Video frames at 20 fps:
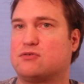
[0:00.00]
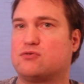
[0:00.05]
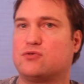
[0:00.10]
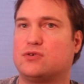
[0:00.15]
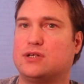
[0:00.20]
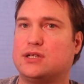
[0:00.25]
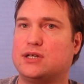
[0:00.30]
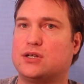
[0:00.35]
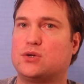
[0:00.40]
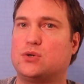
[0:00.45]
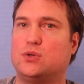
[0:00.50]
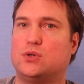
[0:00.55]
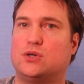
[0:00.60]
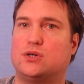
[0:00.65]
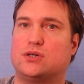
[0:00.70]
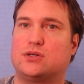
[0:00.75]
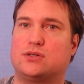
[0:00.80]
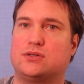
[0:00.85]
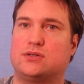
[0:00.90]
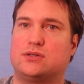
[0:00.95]
a really
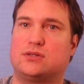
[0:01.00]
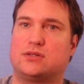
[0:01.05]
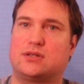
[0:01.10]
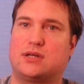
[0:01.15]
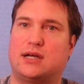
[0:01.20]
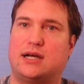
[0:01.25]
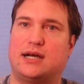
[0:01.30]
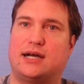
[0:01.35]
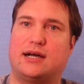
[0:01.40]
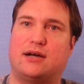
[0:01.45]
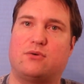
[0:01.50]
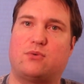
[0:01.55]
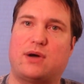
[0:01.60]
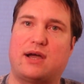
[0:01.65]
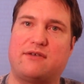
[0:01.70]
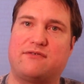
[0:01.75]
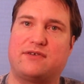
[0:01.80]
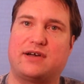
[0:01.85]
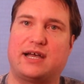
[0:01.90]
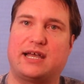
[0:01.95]
cool
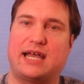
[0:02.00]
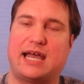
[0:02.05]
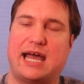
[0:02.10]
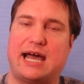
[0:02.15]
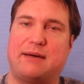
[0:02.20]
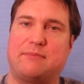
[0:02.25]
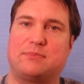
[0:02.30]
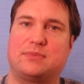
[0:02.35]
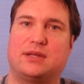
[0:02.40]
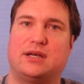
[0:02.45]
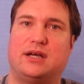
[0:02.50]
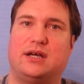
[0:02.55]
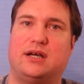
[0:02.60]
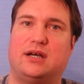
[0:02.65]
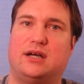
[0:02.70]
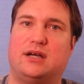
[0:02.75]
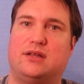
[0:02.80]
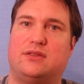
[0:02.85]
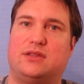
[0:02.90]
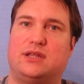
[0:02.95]
Wi-Fi app
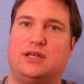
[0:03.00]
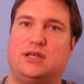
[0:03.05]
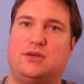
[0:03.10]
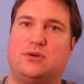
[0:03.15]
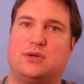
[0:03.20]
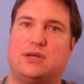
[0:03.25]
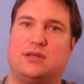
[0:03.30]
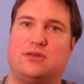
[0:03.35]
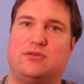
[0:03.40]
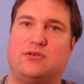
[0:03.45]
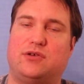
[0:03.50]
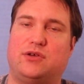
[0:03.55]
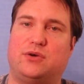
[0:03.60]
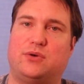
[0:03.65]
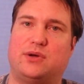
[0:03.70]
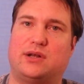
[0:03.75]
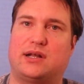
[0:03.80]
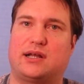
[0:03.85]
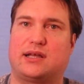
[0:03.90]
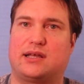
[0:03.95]
that you can
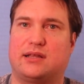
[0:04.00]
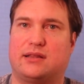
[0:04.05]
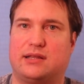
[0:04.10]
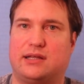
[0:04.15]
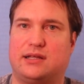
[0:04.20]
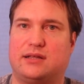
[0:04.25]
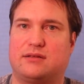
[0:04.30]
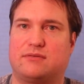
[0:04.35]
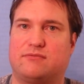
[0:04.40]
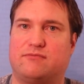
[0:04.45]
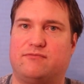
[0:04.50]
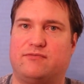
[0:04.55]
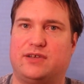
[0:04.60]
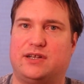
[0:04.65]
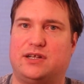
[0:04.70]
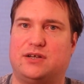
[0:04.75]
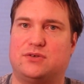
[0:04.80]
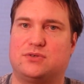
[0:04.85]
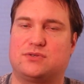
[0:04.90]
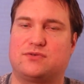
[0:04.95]
do, and I can link
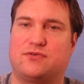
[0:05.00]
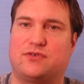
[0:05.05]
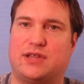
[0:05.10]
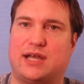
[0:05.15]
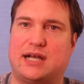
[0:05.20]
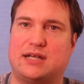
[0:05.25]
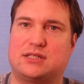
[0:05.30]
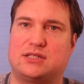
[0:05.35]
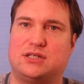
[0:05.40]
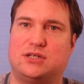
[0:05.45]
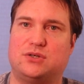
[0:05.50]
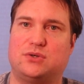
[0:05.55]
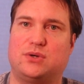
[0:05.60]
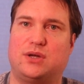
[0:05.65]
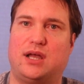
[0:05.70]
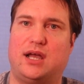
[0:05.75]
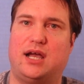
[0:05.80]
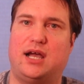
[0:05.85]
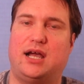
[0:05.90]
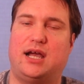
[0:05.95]
videos for that too.
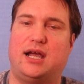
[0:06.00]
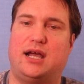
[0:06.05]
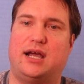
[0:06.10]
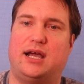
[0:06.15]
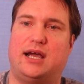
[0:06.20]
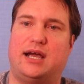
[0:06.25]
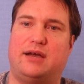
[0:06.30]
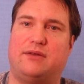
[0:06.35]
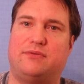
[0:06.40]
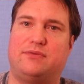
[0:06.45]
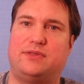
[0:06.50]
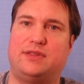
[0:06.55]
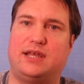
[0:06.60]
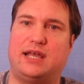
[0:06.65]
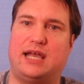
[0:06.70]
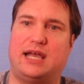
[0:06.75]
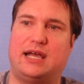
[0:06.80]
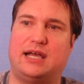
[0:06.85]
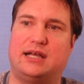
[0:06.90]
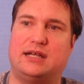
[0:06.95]

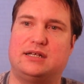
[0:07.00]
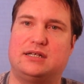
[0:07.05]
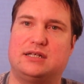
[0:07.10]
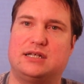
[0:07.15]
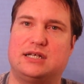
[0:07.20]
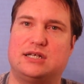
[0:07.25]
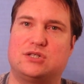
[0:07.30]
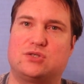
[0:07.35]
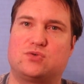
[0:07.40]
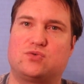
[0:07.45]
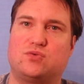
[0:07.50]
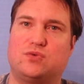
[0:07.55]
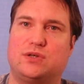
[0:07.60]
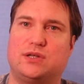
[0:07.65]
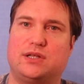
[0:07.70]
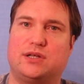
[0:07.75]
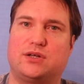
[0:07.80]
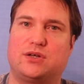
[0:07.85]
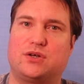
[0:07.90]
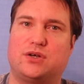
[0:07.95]
And it's
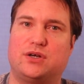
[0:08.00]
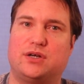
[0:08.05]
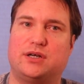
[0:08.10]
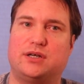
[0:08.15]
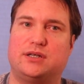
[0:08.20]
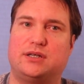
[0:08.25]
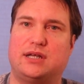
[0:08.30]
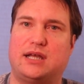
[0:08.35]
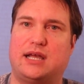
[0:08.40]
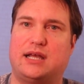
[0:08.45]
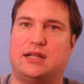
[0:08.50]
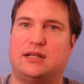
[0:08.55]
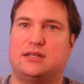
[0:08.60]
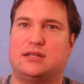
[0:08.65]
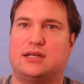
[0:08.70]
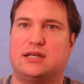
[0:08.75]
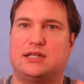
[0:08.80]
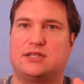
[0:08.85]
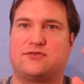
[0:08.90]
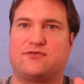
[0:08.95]
really good and
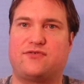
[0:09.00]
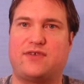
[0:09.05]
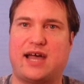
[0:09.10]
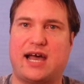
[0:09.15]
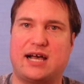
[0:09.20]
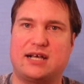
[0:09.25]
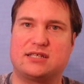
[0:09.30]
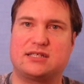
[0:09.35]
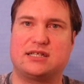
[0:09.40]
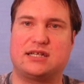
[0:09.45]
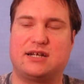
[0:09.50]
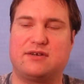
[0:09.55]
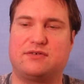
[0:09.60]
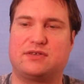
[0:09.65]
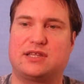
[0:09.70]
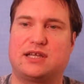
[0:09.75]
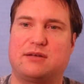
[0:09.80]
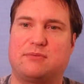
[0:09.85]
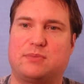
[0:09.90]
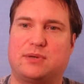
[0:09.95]
it's fast and
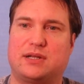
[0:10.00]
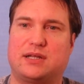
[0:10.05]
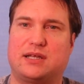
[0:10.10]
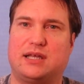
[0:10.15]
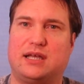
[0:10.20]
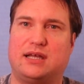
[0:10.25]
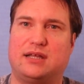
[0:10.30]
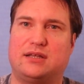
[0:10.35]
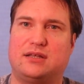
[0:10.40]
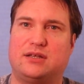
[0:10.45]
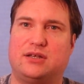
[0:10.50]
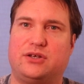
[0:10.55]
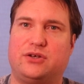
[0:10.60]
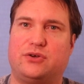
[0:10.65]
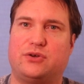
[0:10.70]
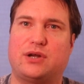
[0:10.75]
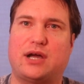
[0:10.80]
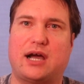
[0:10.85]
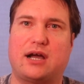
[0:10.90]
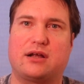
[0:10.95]
everything, but again,
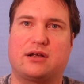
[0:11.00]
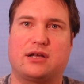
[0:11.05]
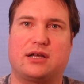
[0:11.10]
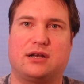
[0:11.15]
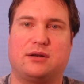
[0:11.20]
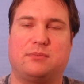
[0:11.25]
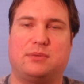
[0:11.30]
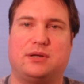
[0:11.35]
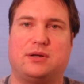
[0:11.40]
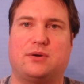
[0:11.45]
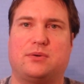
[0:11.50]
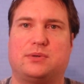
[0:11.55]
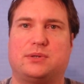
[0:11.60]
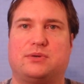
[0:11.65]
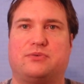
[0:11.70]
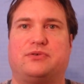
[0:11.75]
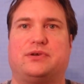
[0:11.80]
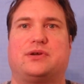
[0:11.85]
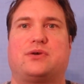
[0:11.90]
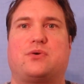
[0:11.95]
you're not going to be able
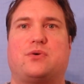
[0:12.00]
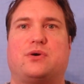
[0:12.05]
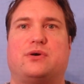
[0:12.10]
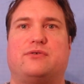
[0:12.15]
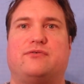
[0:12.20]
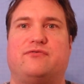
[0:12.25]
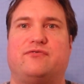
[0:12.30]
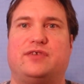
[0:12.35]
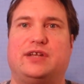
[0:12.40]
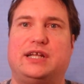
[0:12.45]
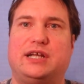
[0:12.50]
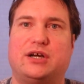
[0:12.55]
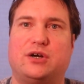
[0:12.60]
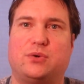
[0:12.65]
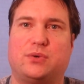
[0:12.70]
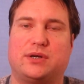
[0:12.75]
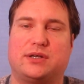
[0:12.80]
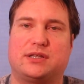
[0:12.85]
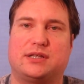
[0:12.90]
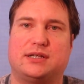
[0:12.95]
to record video
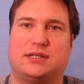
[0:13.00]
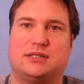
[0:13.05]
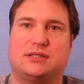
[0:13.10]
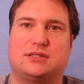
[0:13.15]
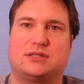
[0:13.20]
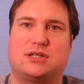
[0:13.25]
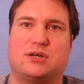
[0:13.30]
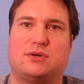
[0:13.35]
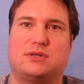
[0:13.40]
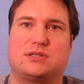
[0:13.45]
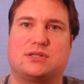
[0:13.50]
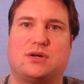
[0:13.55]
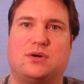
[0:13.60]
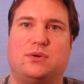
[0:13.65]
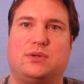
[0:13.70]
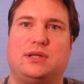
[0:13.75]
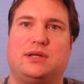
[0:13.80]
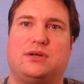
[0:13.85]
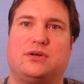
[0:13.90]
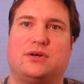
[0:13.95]
with it, so it's
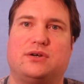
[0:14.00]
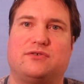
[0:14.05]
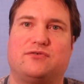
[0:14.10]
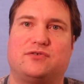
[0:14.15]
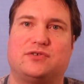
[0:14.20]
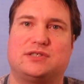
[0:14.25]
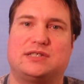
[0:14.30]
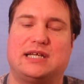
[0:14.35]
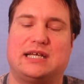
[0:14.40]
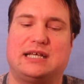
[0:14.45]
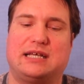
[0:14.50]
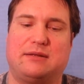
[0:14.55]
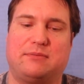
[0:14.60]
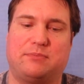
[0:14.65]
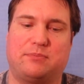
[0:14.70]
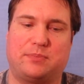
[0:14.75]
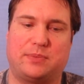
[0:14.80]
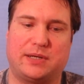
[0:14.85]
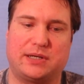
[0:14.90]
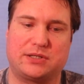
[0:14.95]
only good for taking
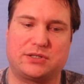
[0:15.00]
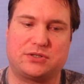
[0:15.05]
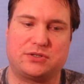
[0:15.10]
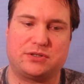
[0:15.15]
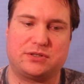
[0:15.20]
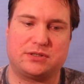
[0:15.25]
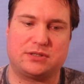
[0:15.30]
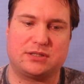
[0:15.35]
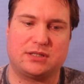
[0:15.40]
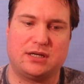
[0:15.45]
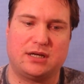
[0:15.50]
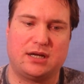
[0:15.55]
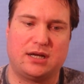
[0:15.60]
pictures.